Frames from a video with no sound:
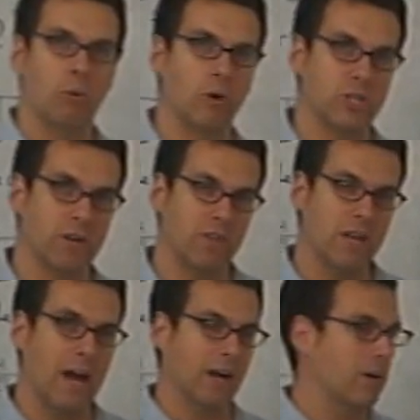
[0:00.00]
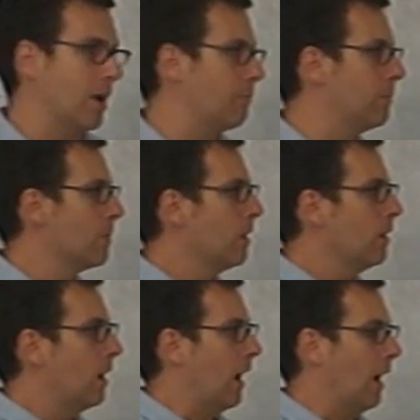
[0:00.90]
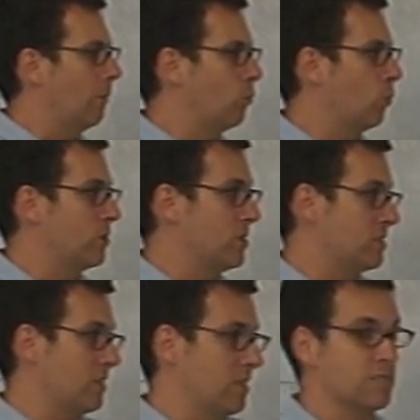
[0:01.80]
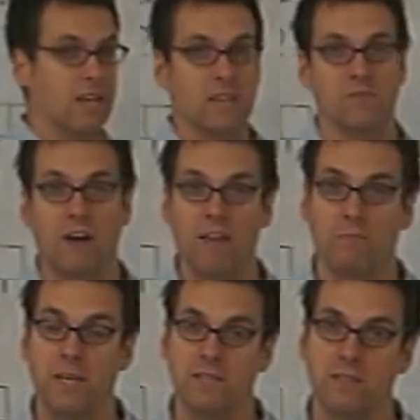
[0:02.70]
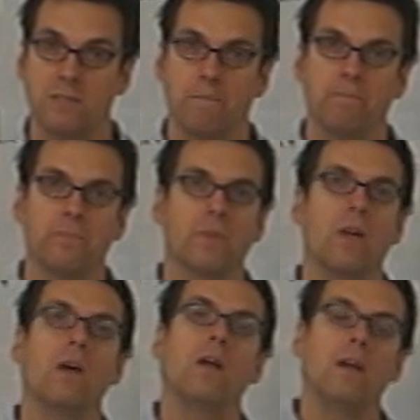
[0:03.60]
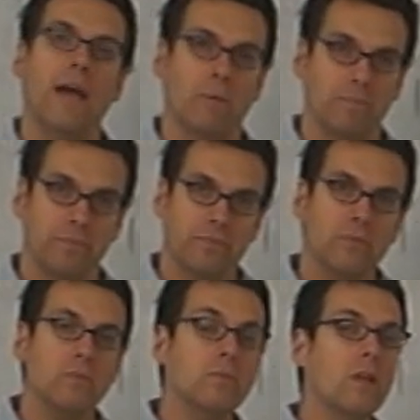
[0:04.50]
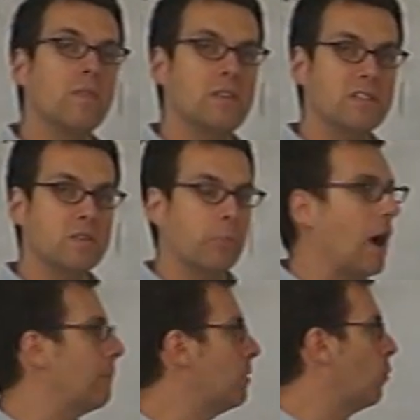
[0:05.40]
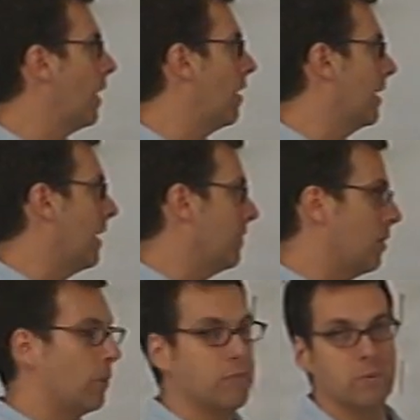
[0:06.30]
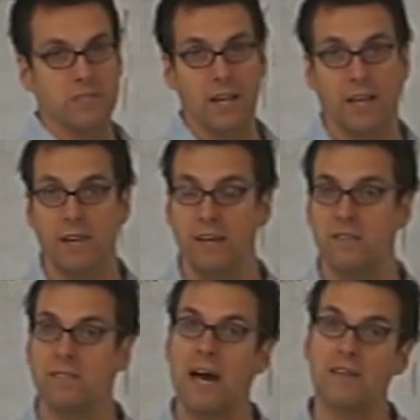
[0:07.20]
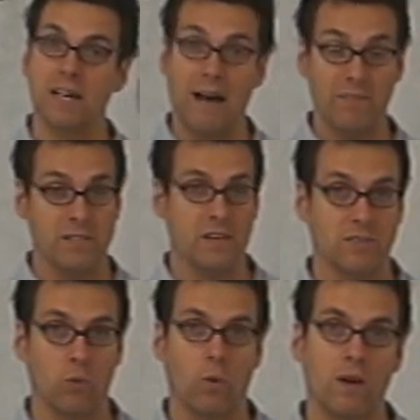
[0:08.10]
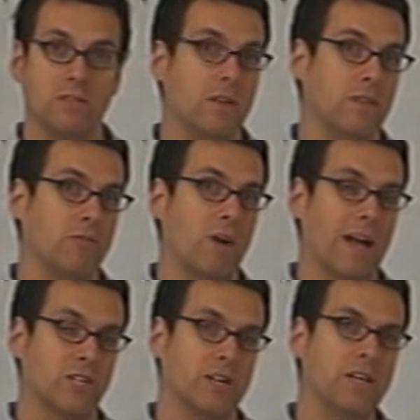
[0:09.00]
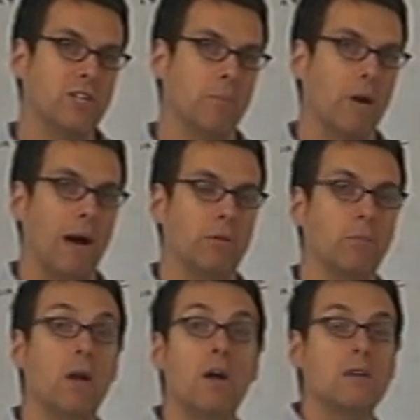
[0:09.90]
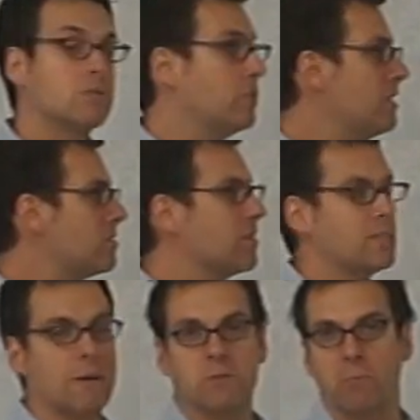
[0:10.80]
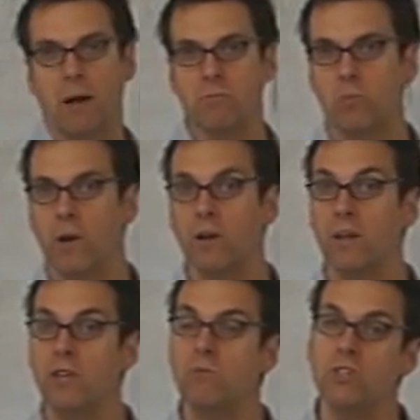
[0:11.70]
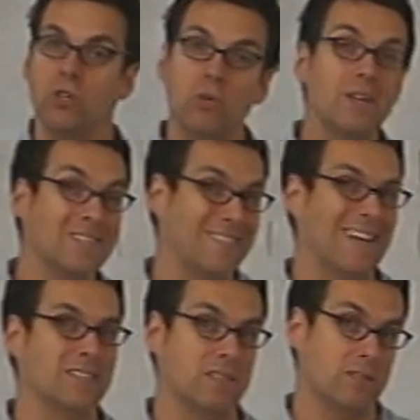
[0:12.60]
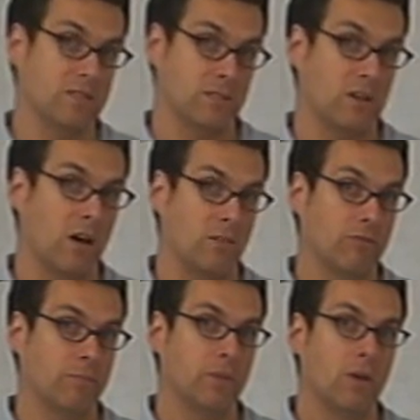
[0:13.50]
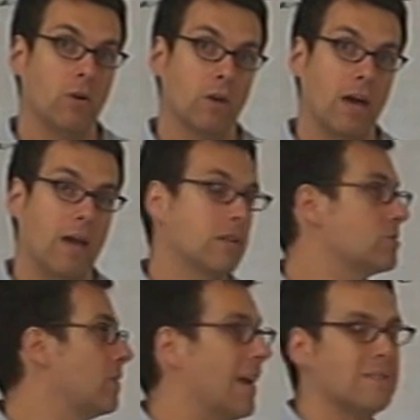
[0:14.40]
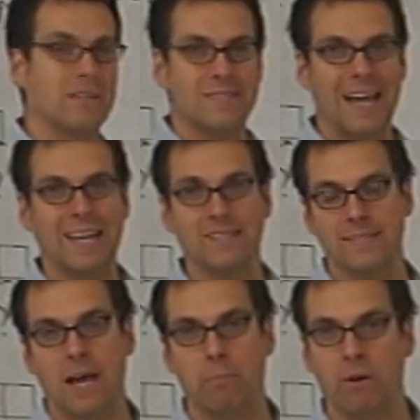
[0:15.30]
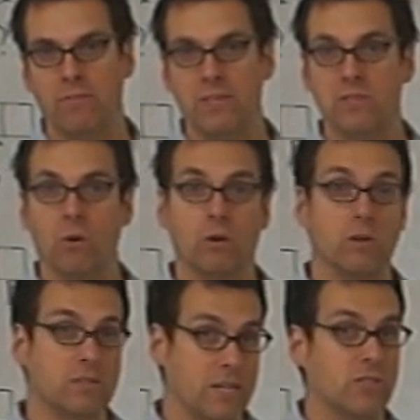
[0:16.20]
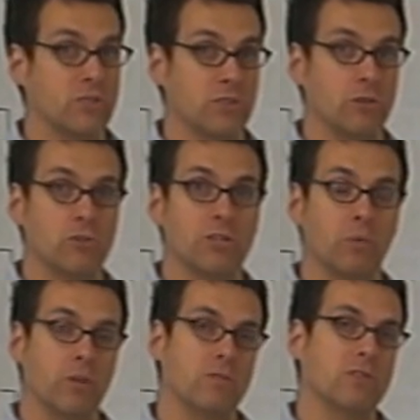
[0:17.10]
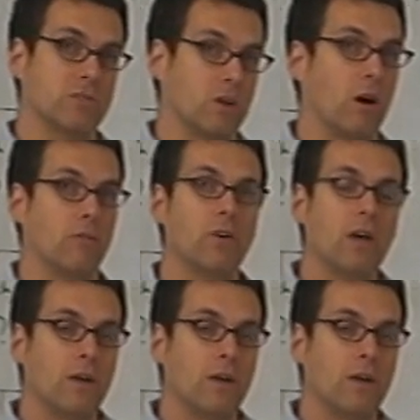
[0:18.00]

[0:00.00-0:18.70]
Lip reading: portion of the diagram, which is in this case 5 pieces. Now, this is a problem where, again, the arithmetic is not as obvious it was in the fraction addition problem, so these are the types of problems we are going to use unit sentences to solve. Okay, so that is the second step of the so-called teacher solution we use to solve